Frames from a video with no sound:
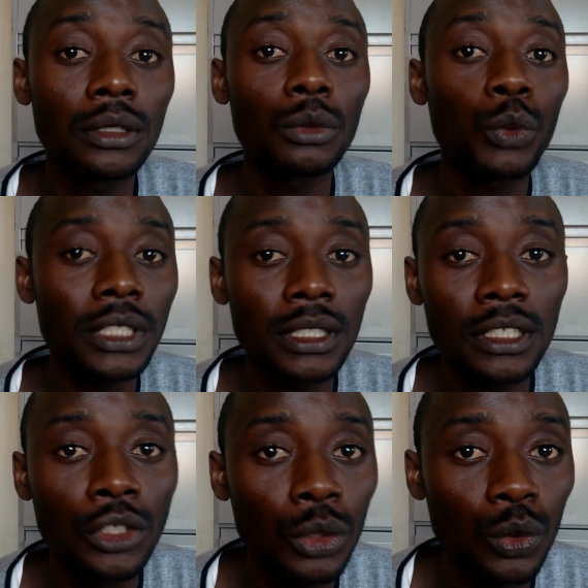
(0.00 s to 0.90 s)
which
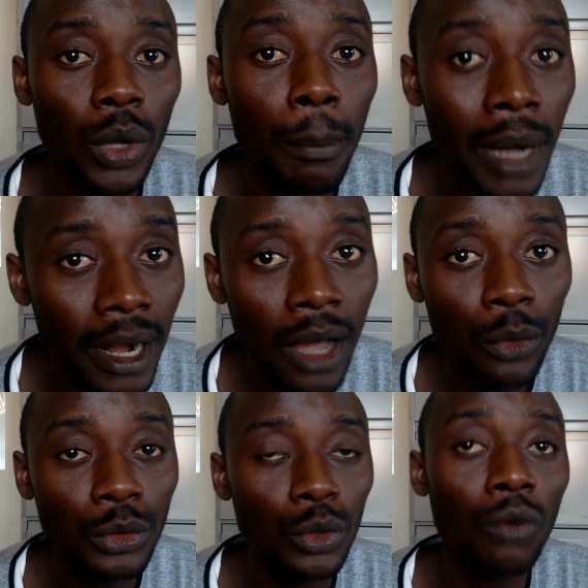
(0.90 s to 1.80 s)
leads you to a
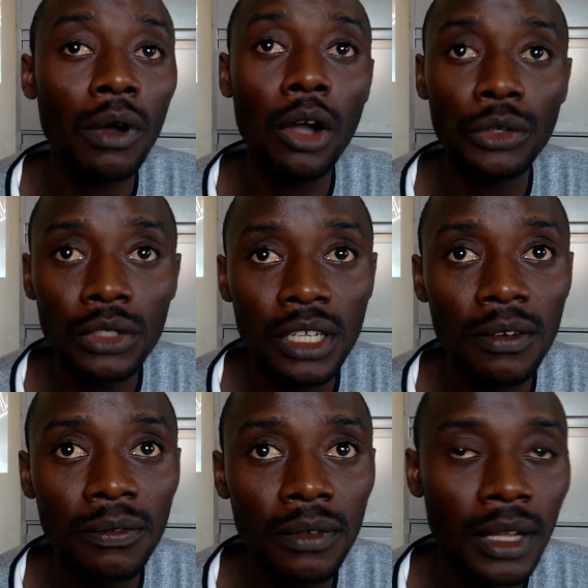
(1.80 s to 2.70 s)
burnout. You overwork yourself
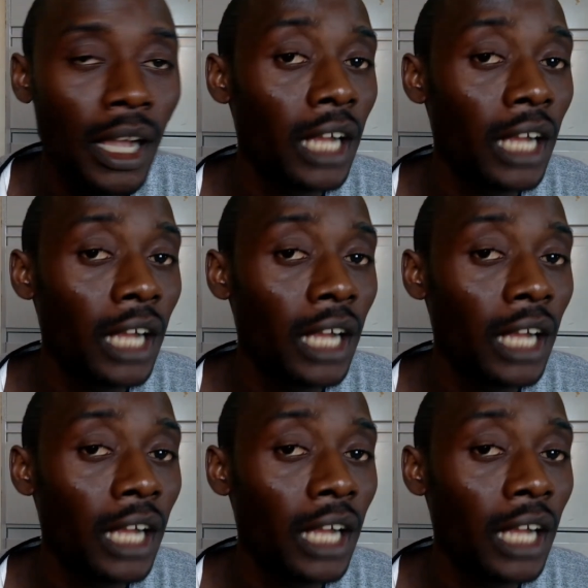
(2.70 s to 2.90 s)
and